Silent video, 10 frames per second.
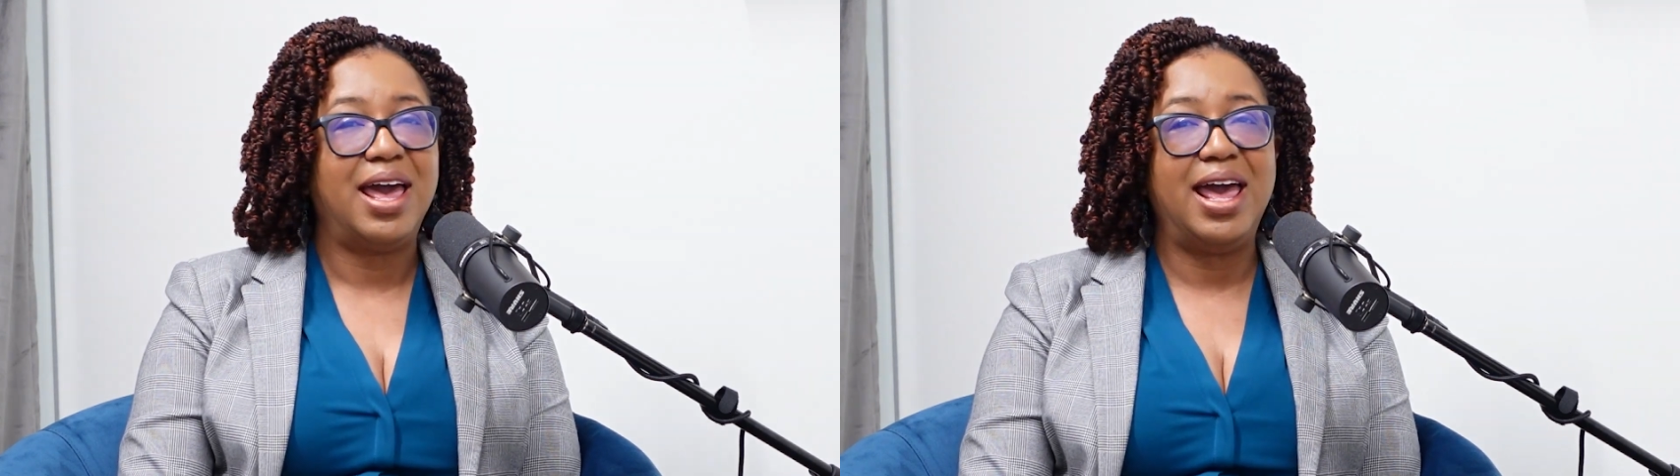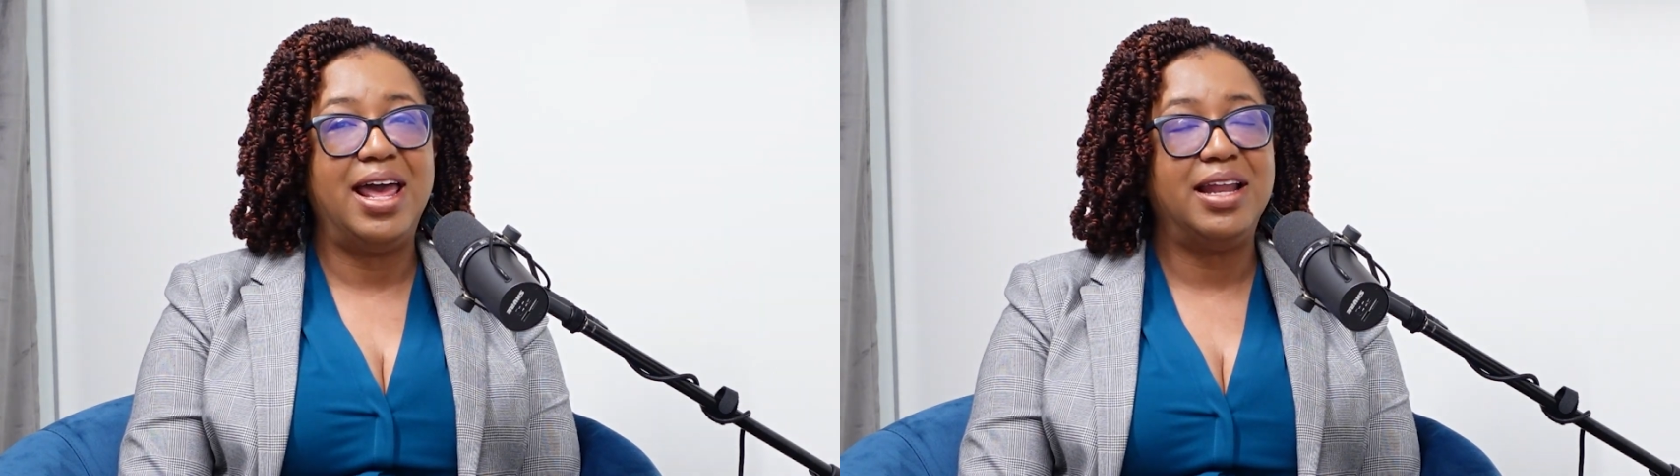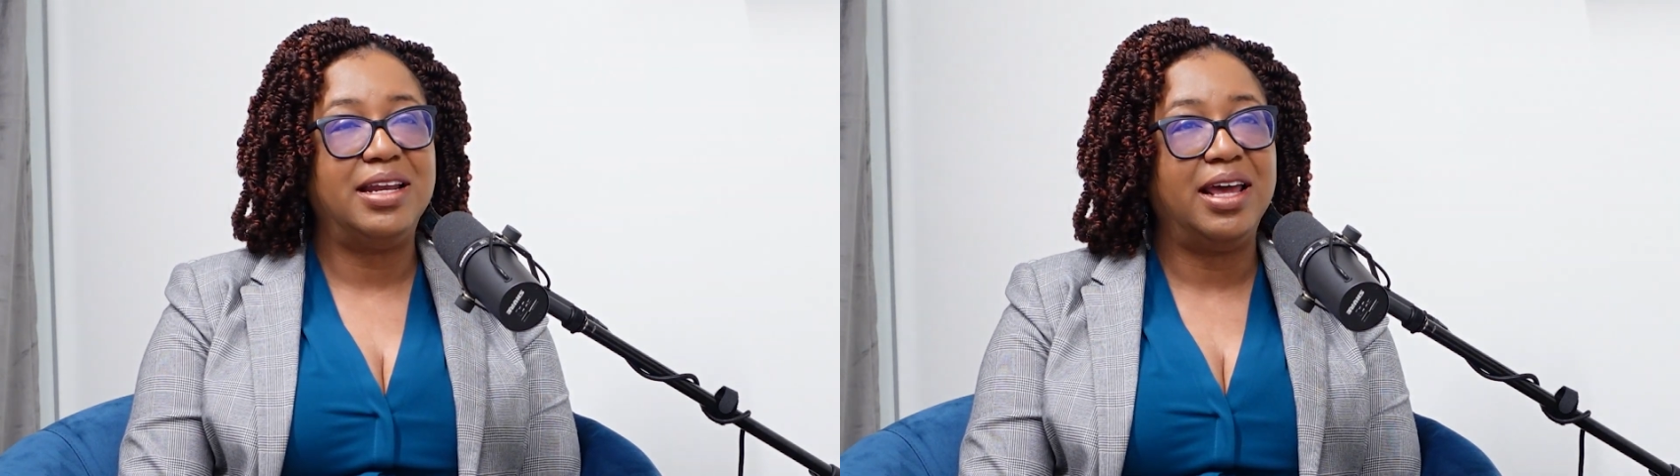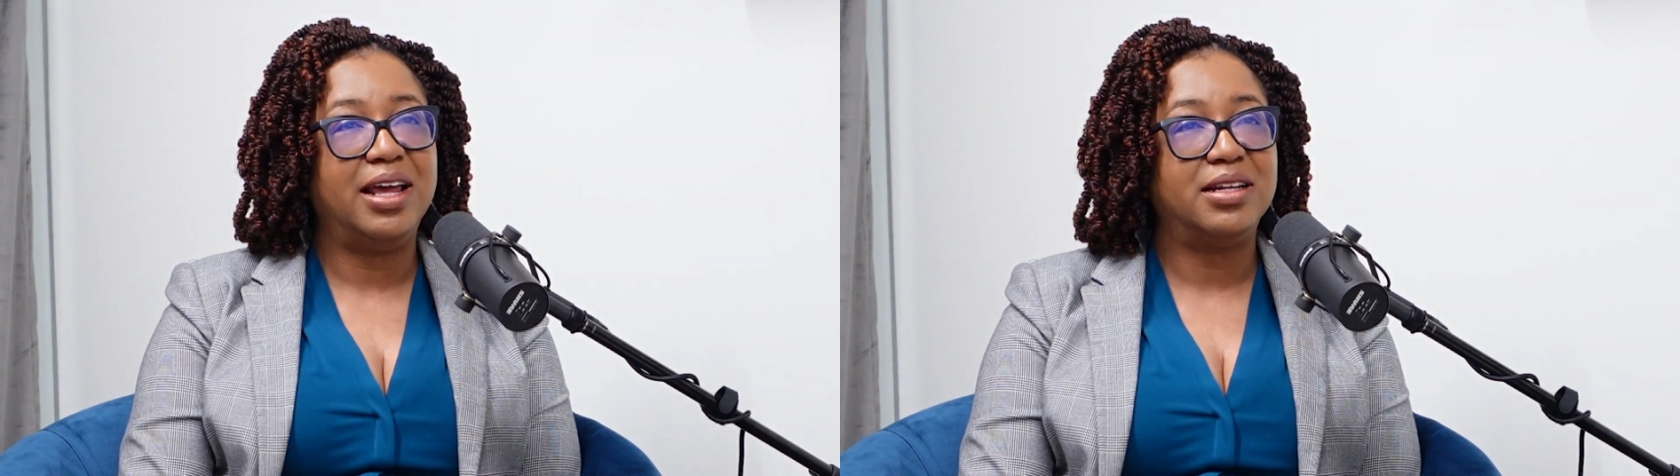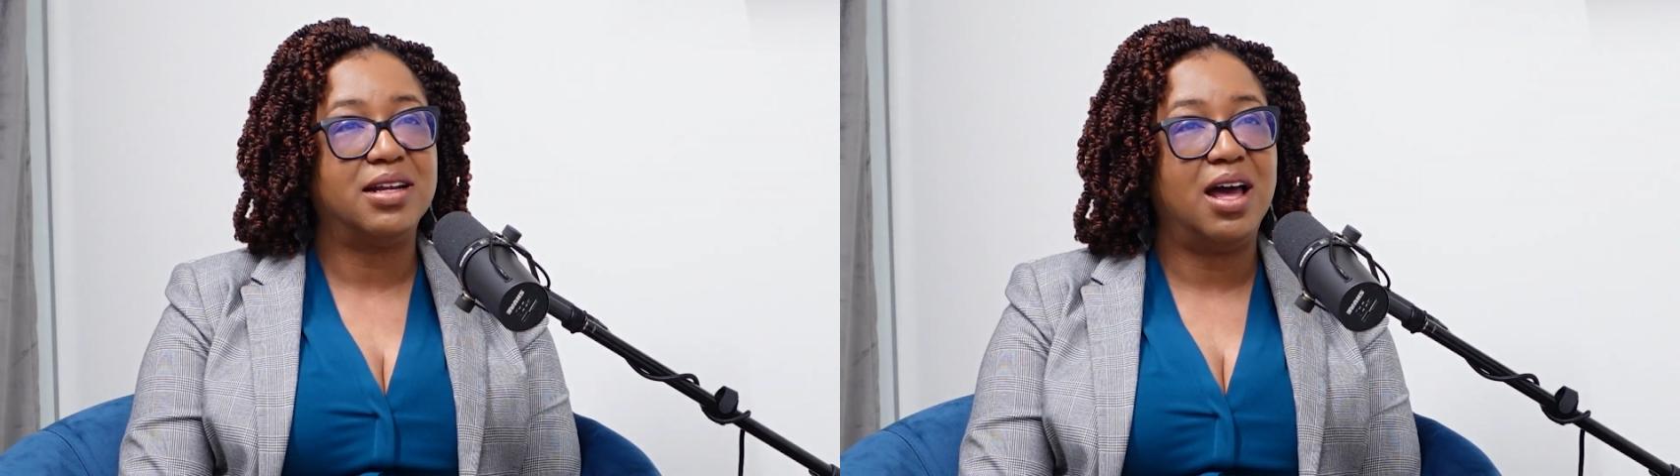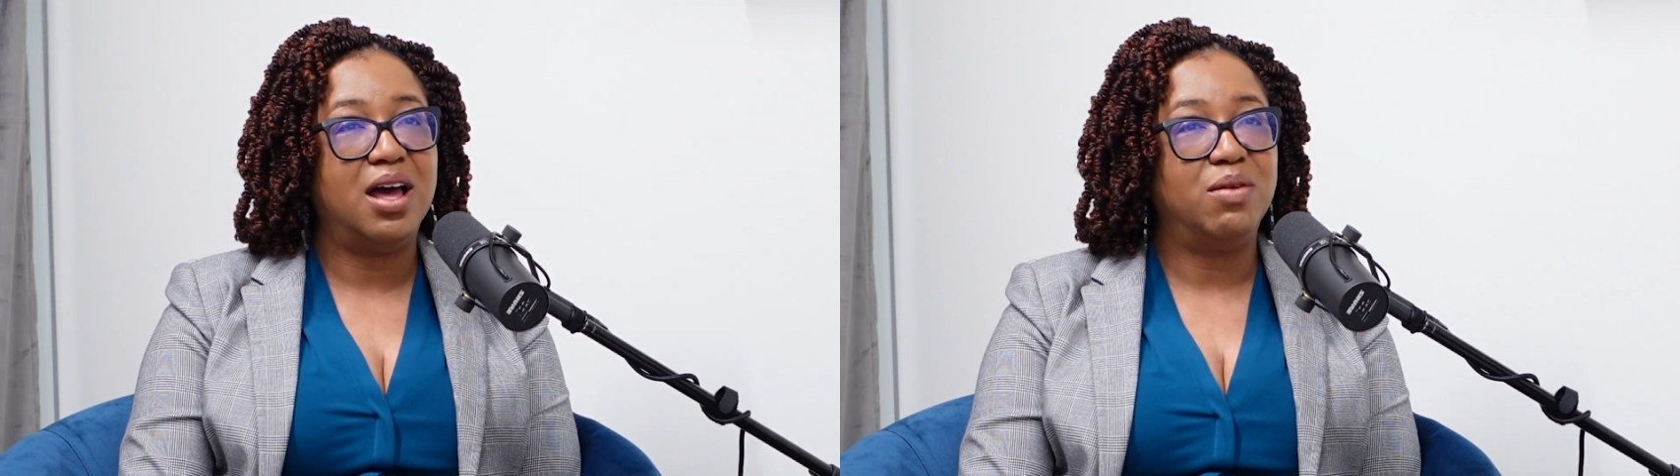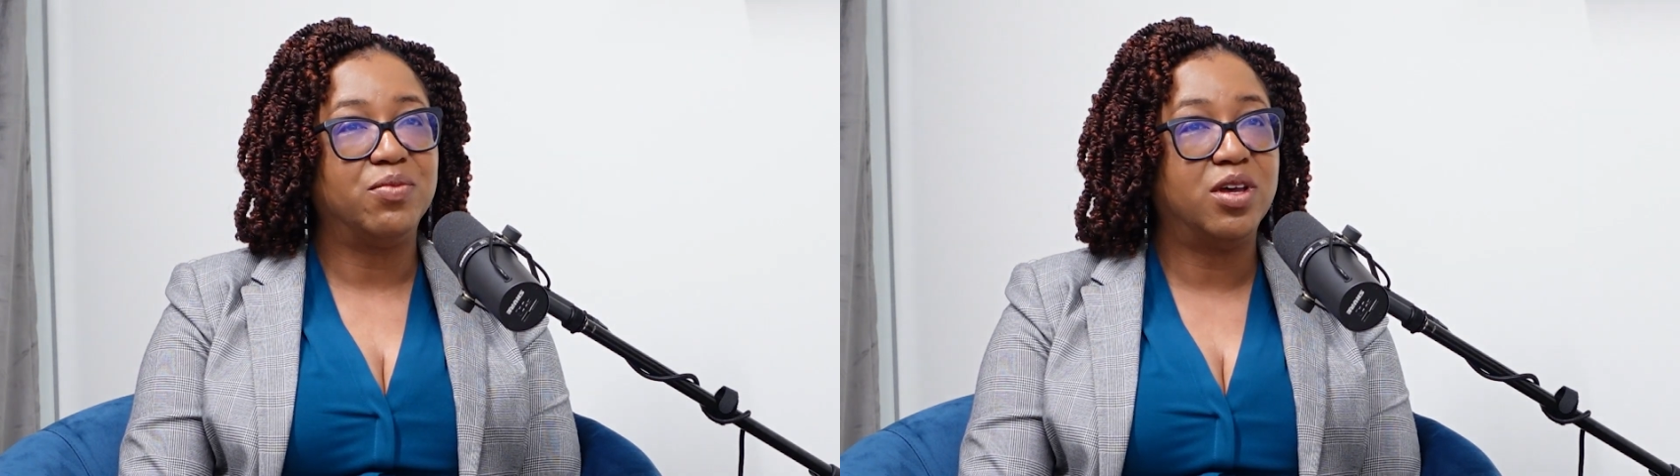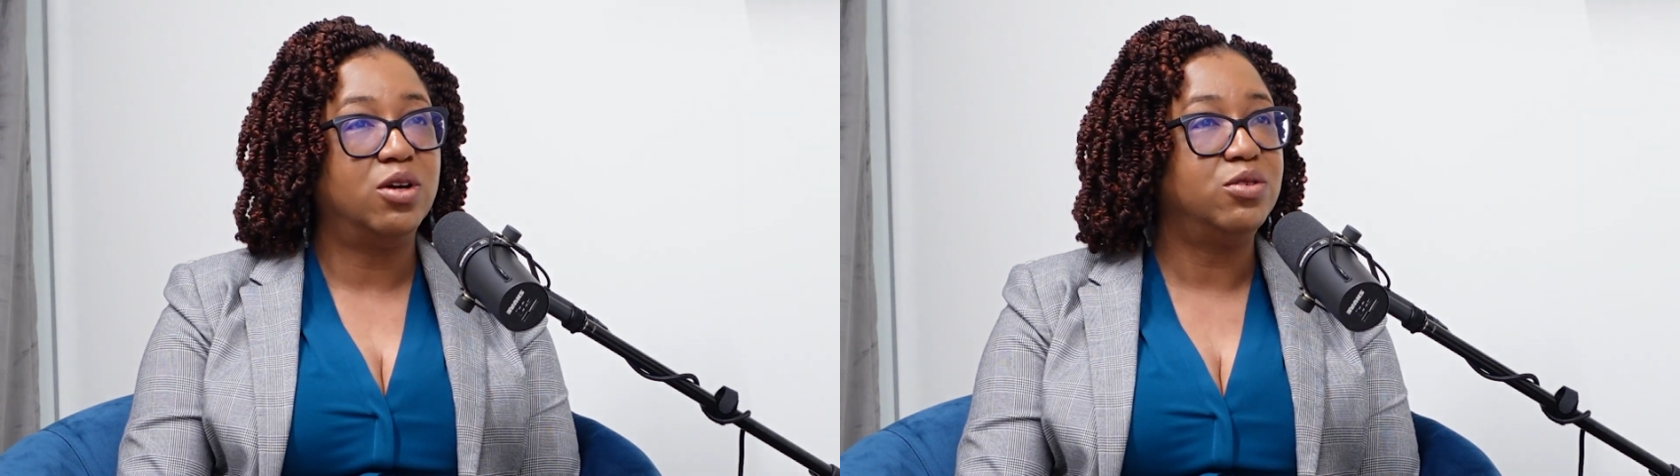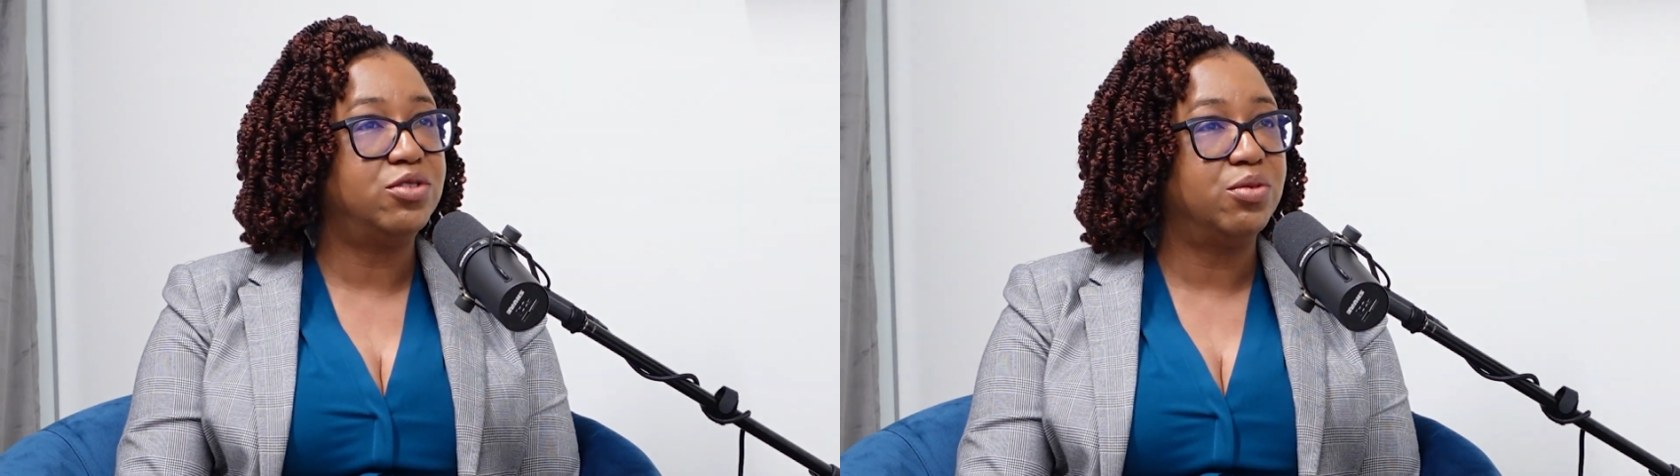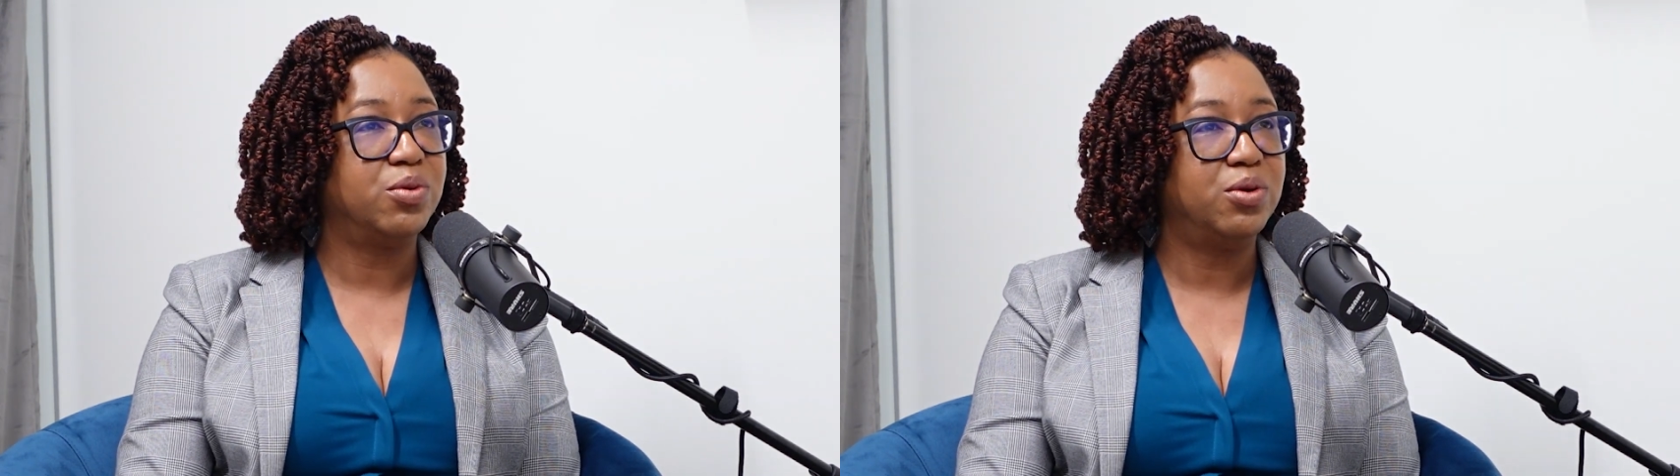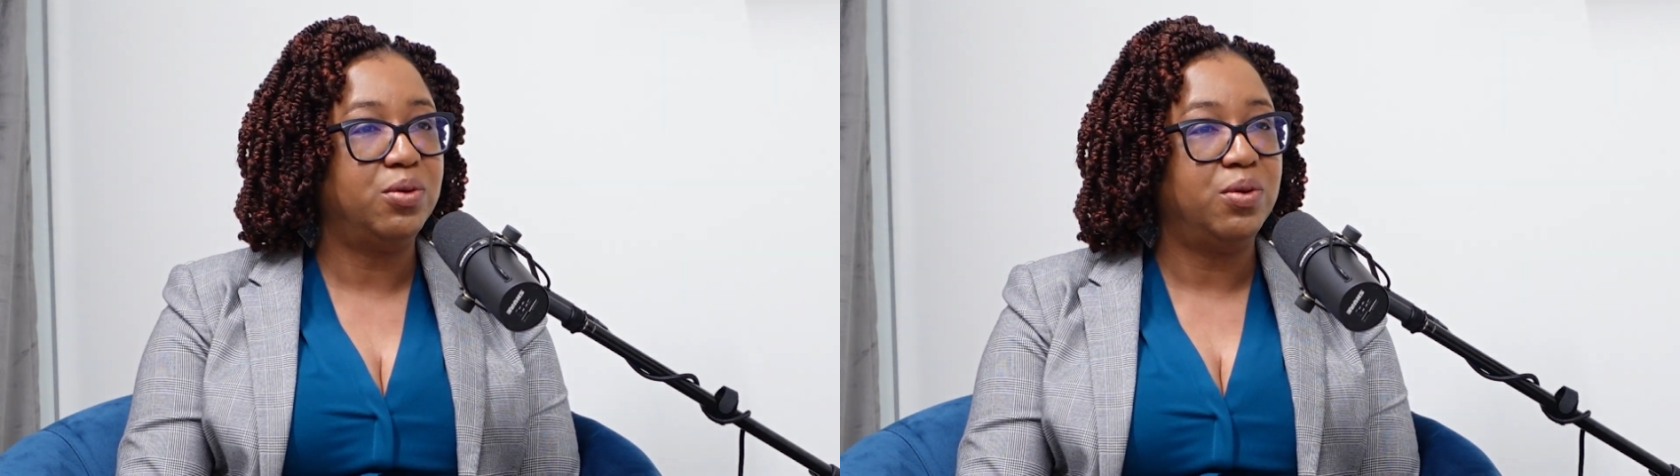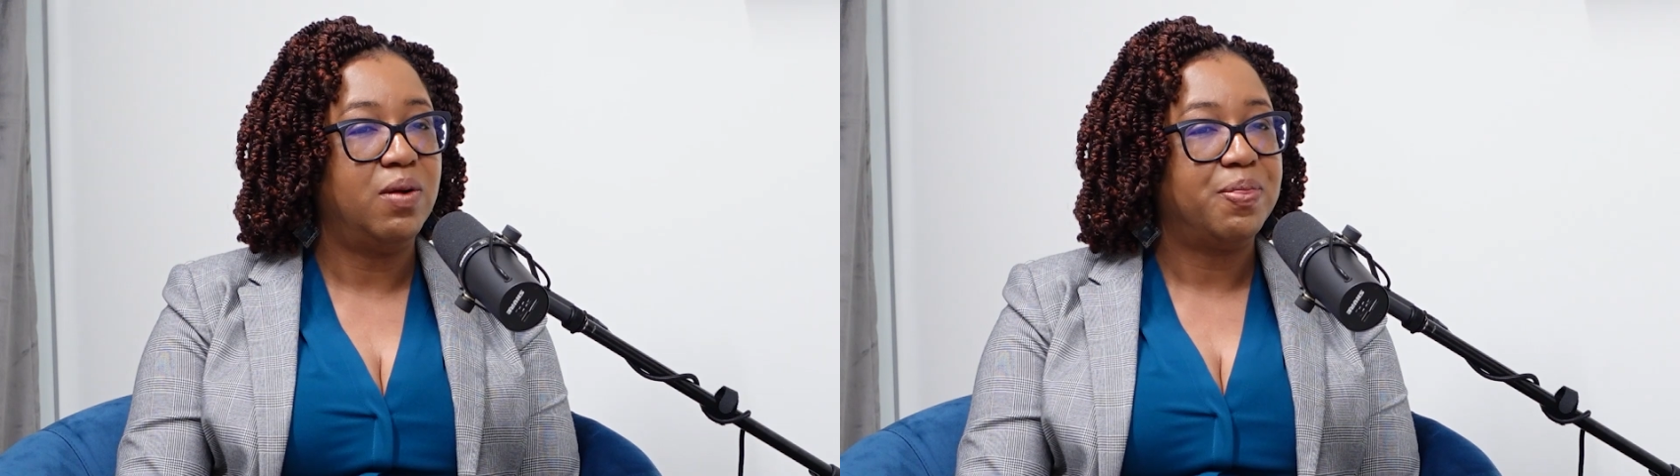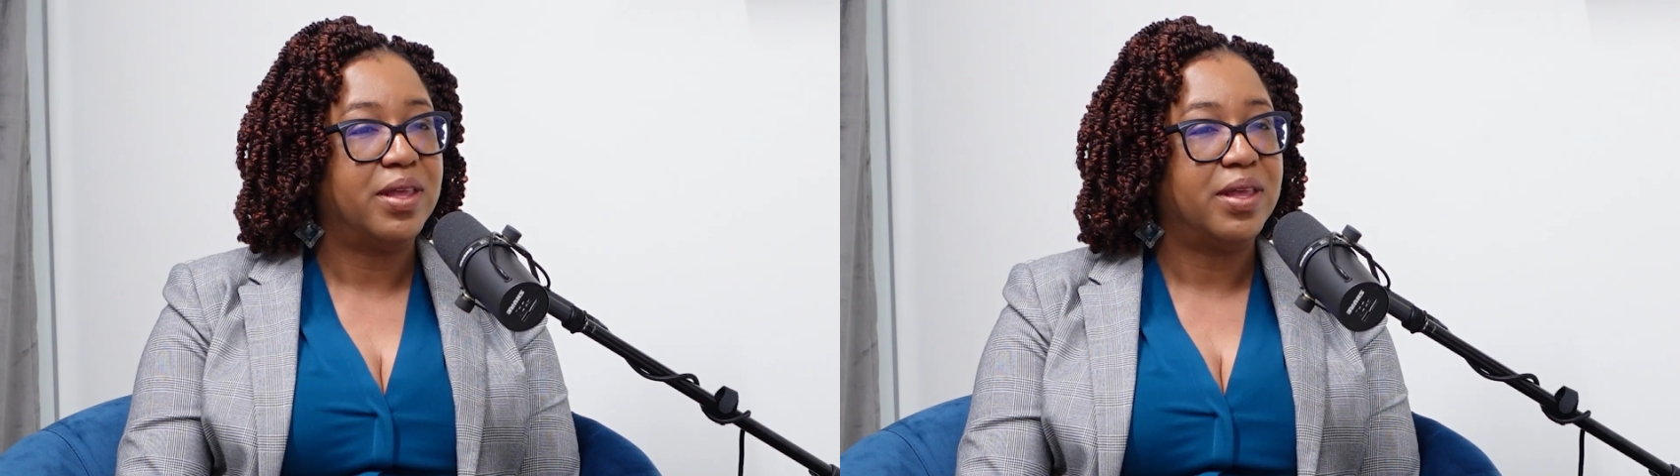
And it goes through